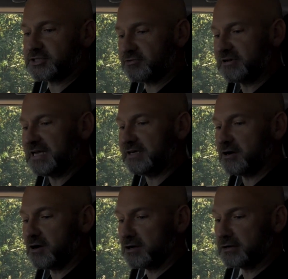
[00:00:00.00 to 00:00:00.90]
screen
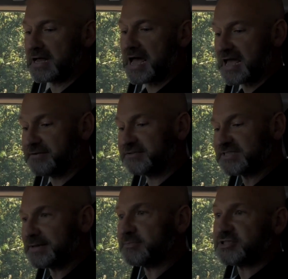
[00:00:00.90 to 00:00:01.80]
on our
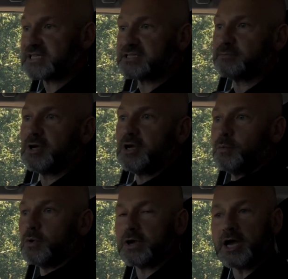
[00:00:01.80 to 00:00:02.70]
infotainment system
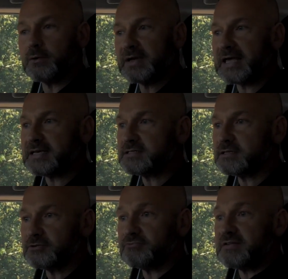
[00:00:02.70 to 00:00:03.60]
will go
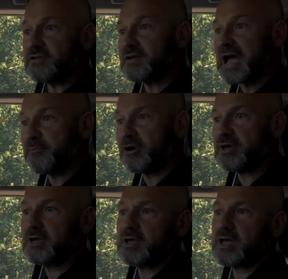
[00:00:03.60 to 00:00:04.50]
into the rear view camera.
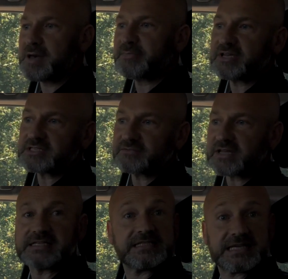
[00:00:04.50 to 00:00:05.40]
And because I've
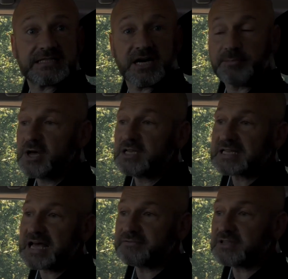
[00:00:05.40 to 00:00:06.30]
got it set up
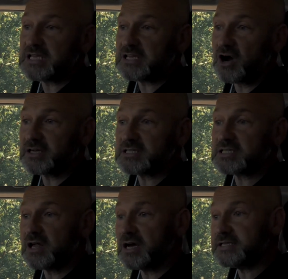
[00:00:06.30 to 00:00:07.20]
to have the guidance
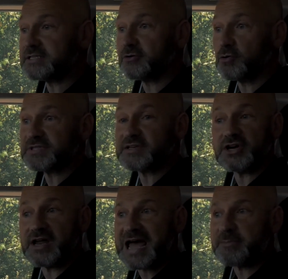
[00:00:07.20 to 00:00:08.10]
lines that are also
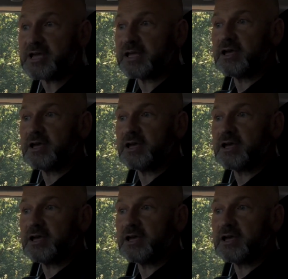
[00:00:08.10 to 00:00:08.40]
dynamic,